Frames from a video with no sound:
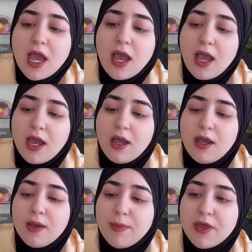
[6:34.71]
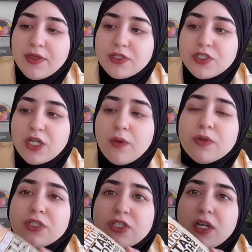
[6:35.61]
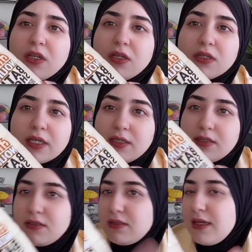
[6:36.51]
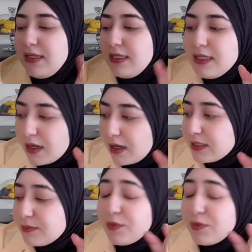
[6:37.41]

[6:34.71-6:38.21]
bath and shower gel, like any kind.